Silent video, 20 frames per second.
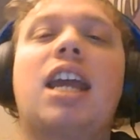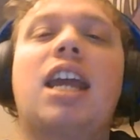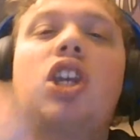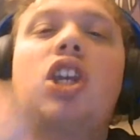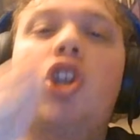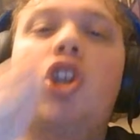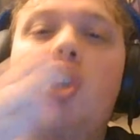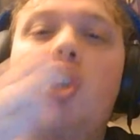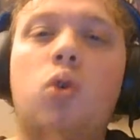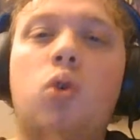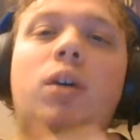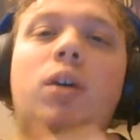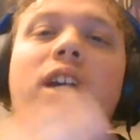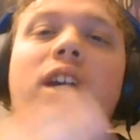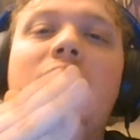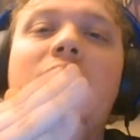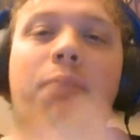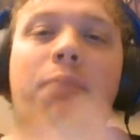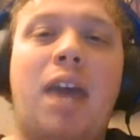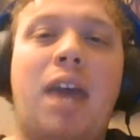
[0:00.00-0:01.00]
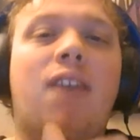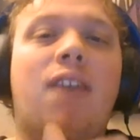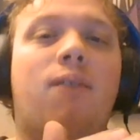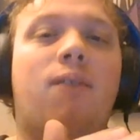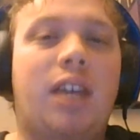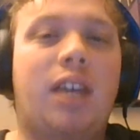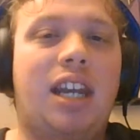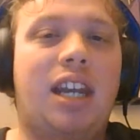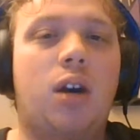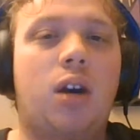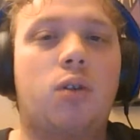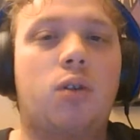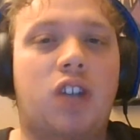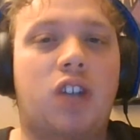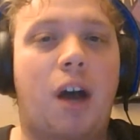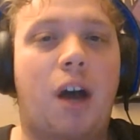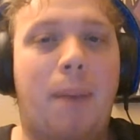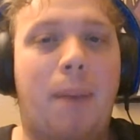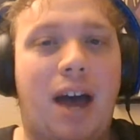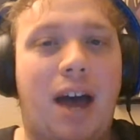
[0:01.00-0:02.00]
you can make videos
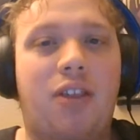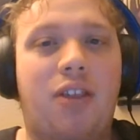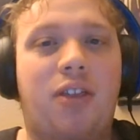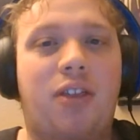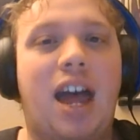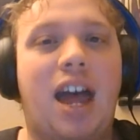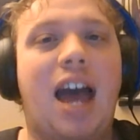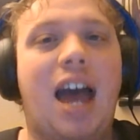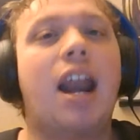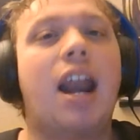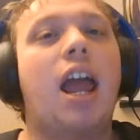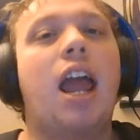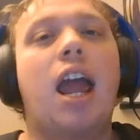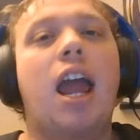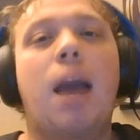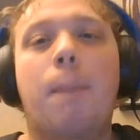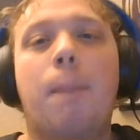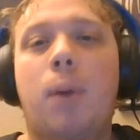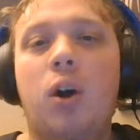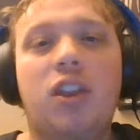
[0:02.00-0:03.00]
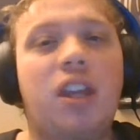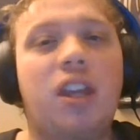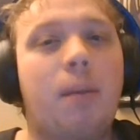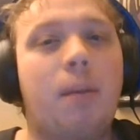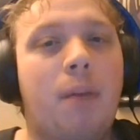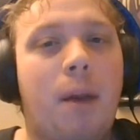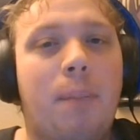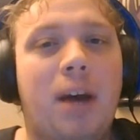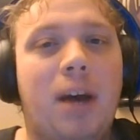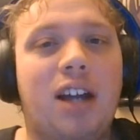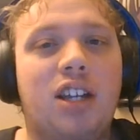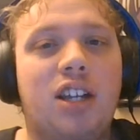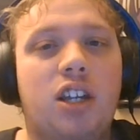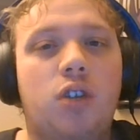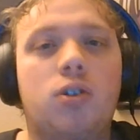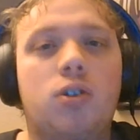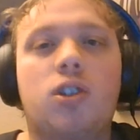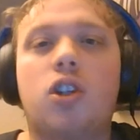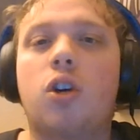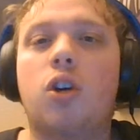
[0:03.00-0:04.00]
about that, put them up on
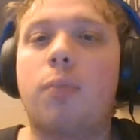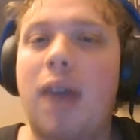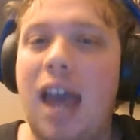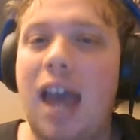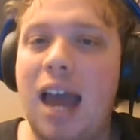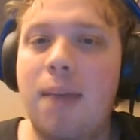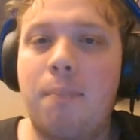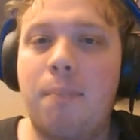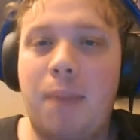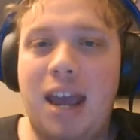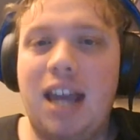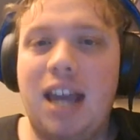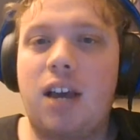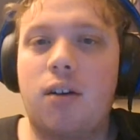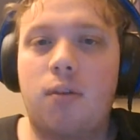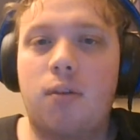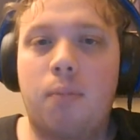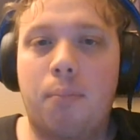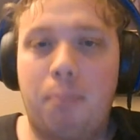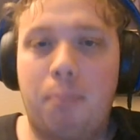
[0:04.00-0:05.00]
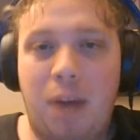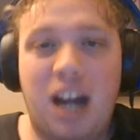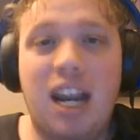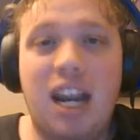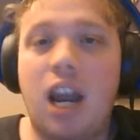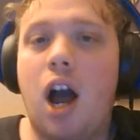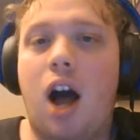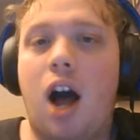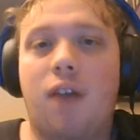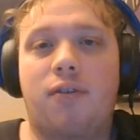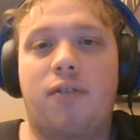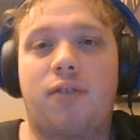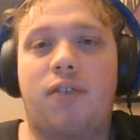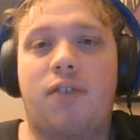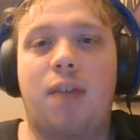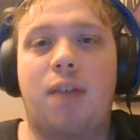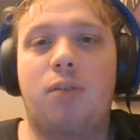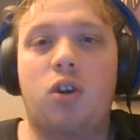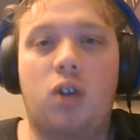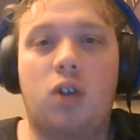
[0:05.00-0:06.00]
YouTube, and make money off of
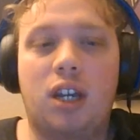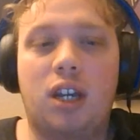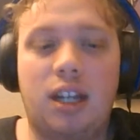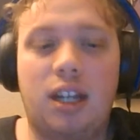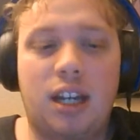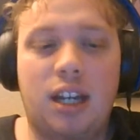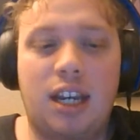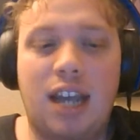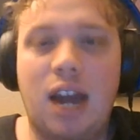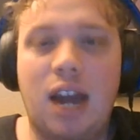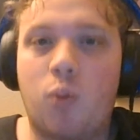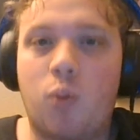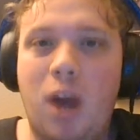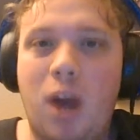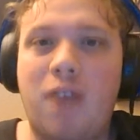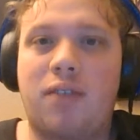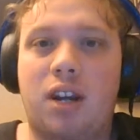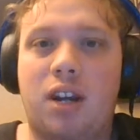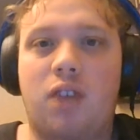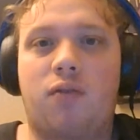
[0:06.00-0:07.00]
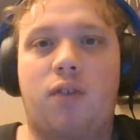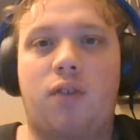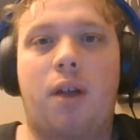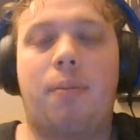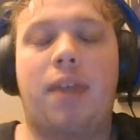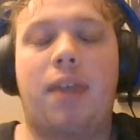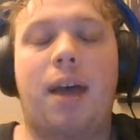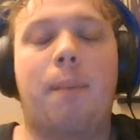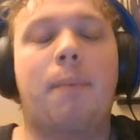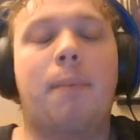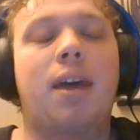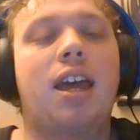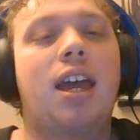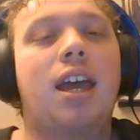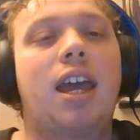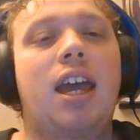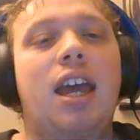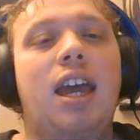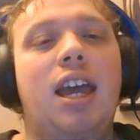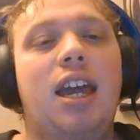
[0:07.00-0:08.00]
them. You can get revenue from them.
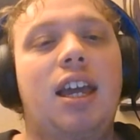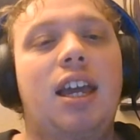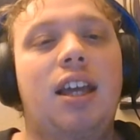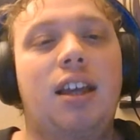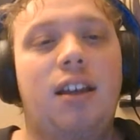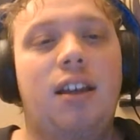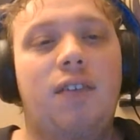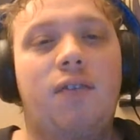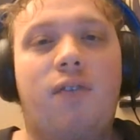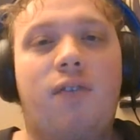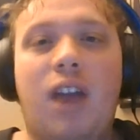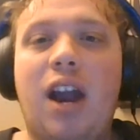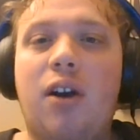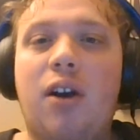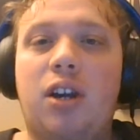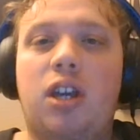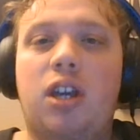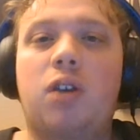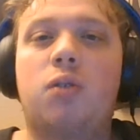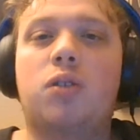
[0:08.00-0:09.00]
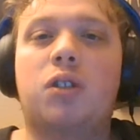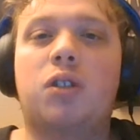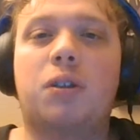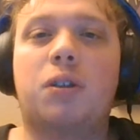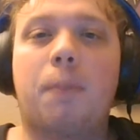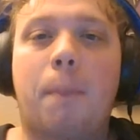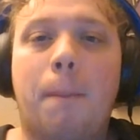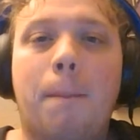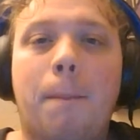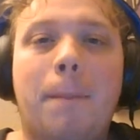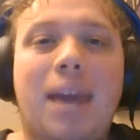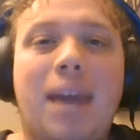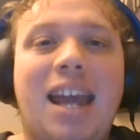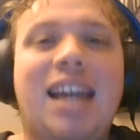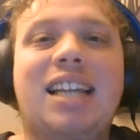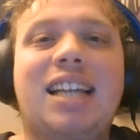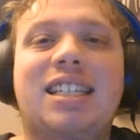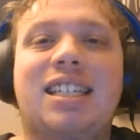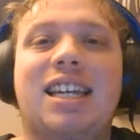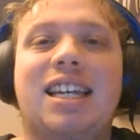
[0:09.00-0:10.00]
Fair use
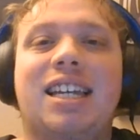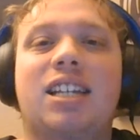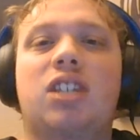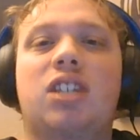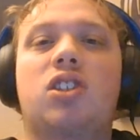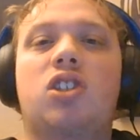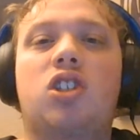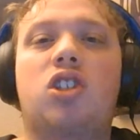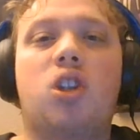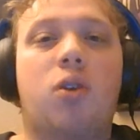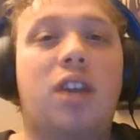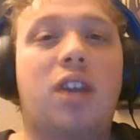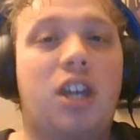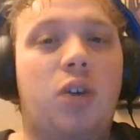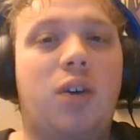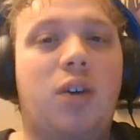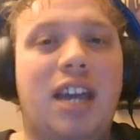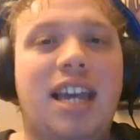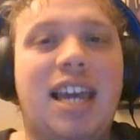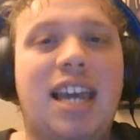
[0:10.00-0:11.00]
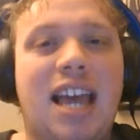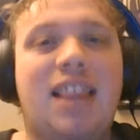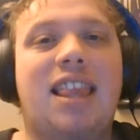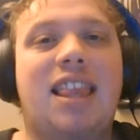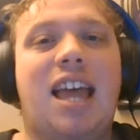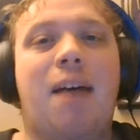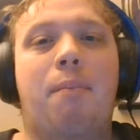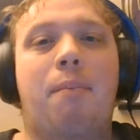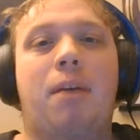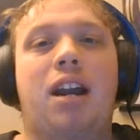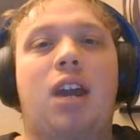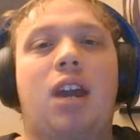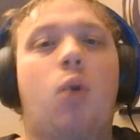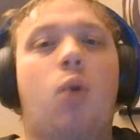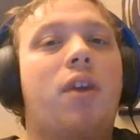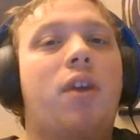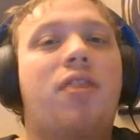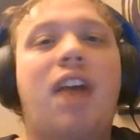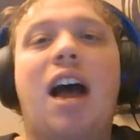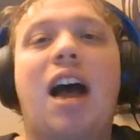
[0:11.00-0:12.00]
makes it so that you can get that money.
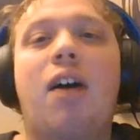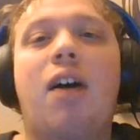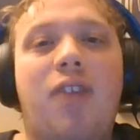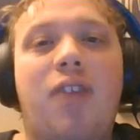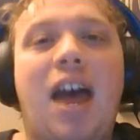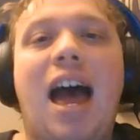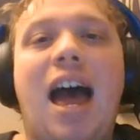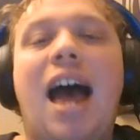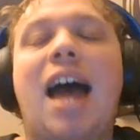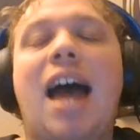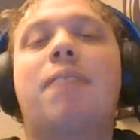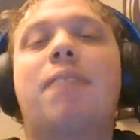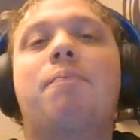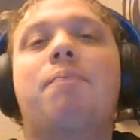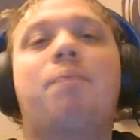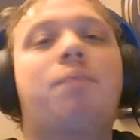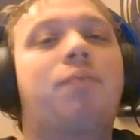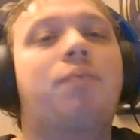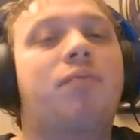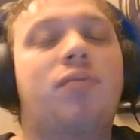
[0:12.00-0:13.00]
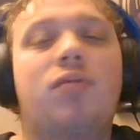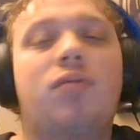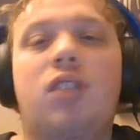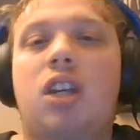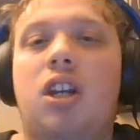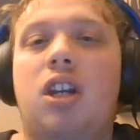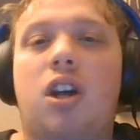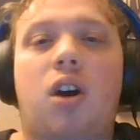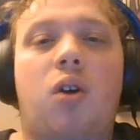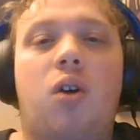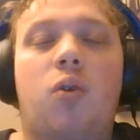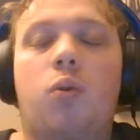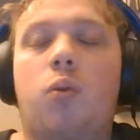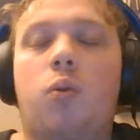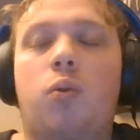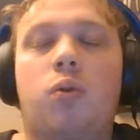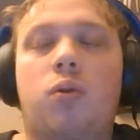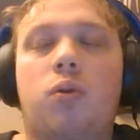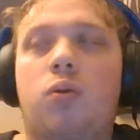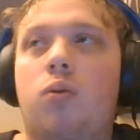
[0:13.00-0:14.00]
Without that,
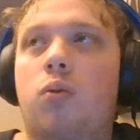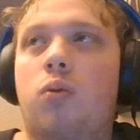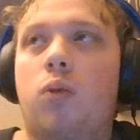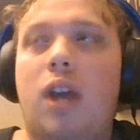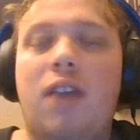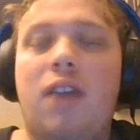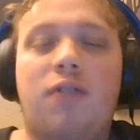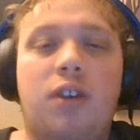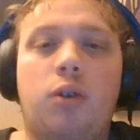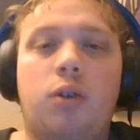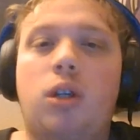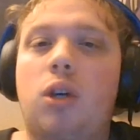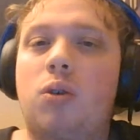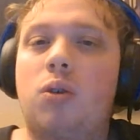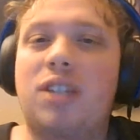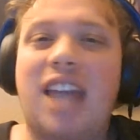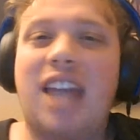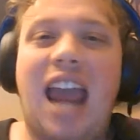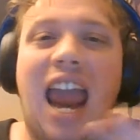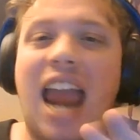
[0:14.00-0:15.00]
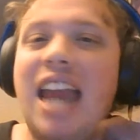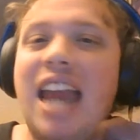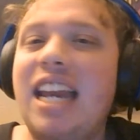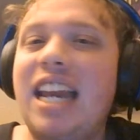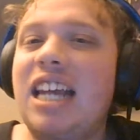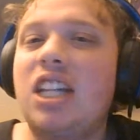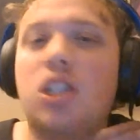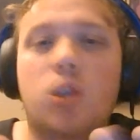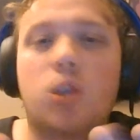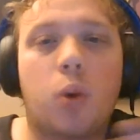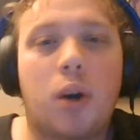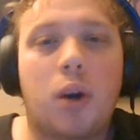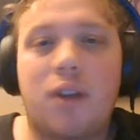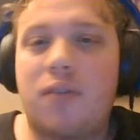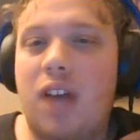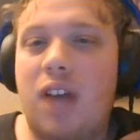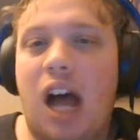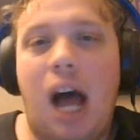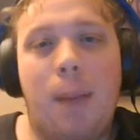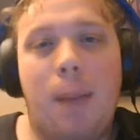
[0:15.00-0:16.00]
if you use any sort
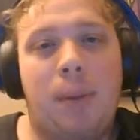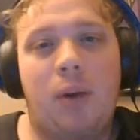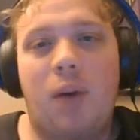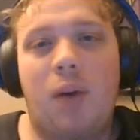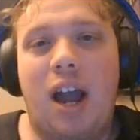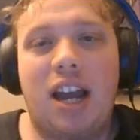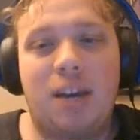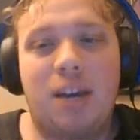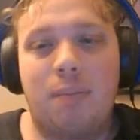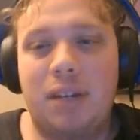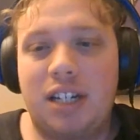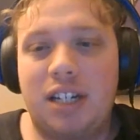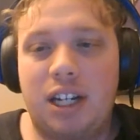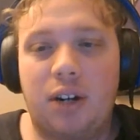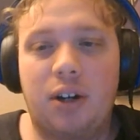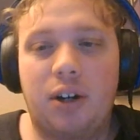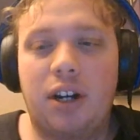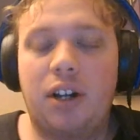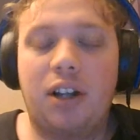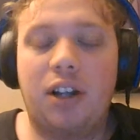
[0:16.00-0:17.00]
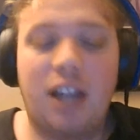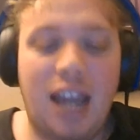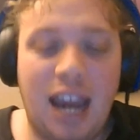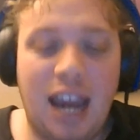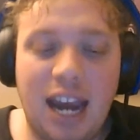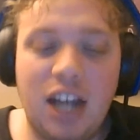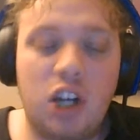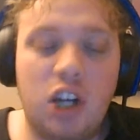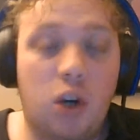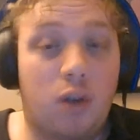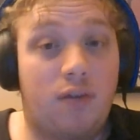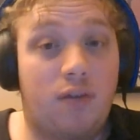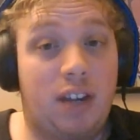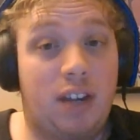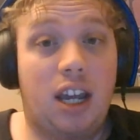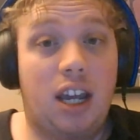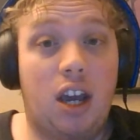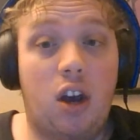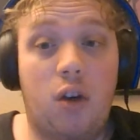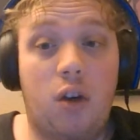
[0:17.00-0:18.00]
of copyrighted material in your
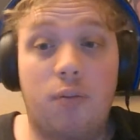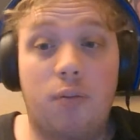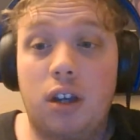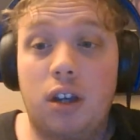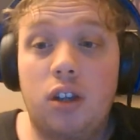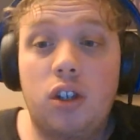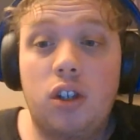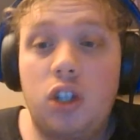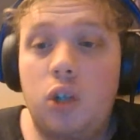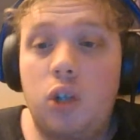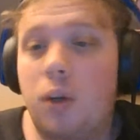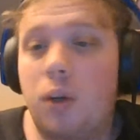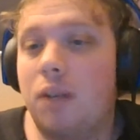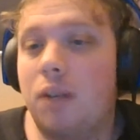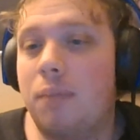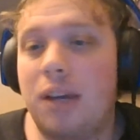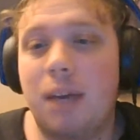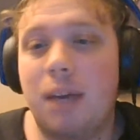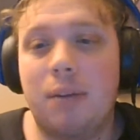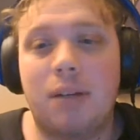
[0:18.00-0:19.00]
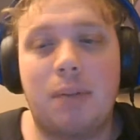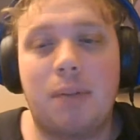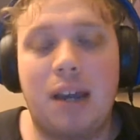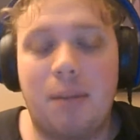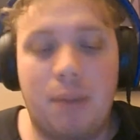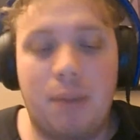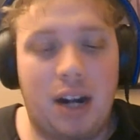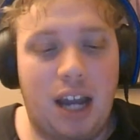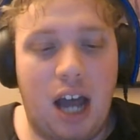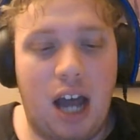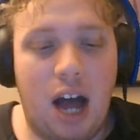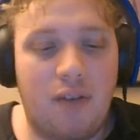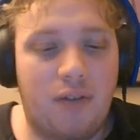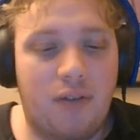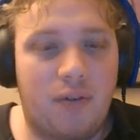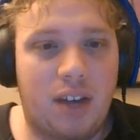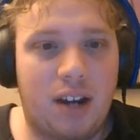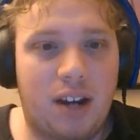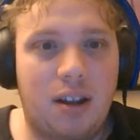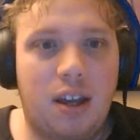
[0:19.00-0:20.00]
video, you wouldn't be able to make money off
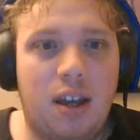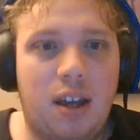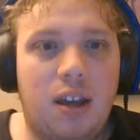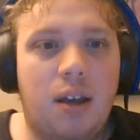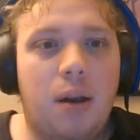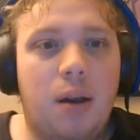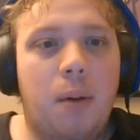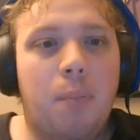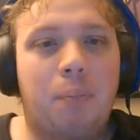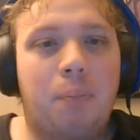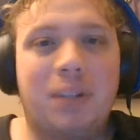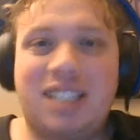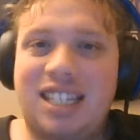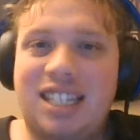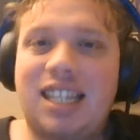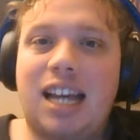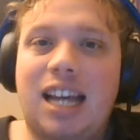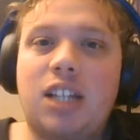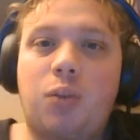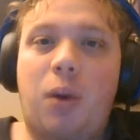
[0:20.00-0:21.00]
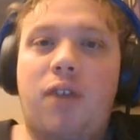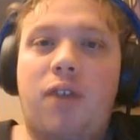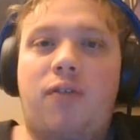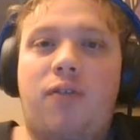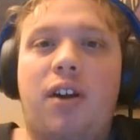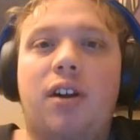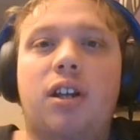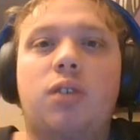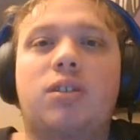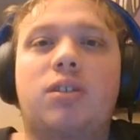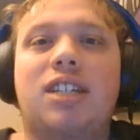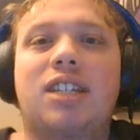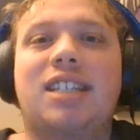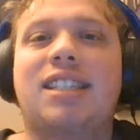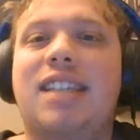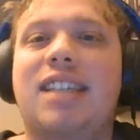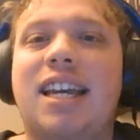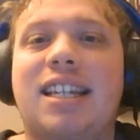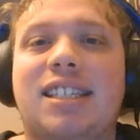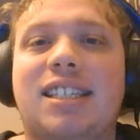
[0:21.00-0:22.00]
of it. But see, that's why fair use
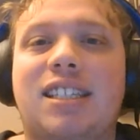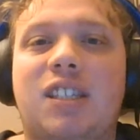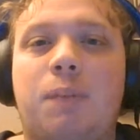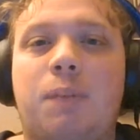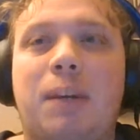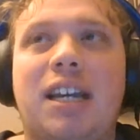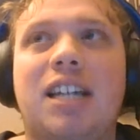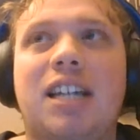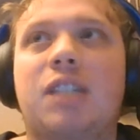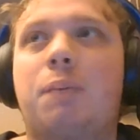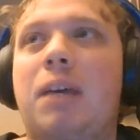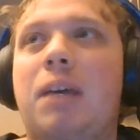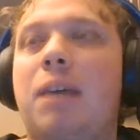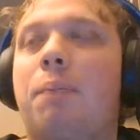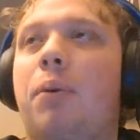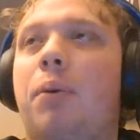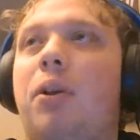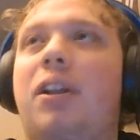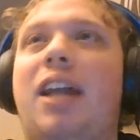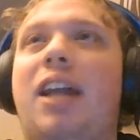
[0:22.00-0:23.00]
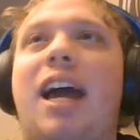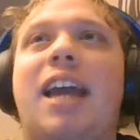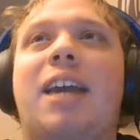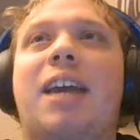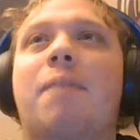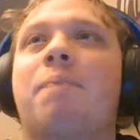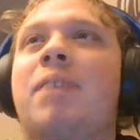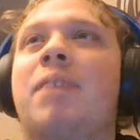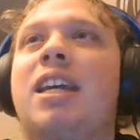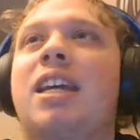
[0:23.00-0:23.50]
exists, because people like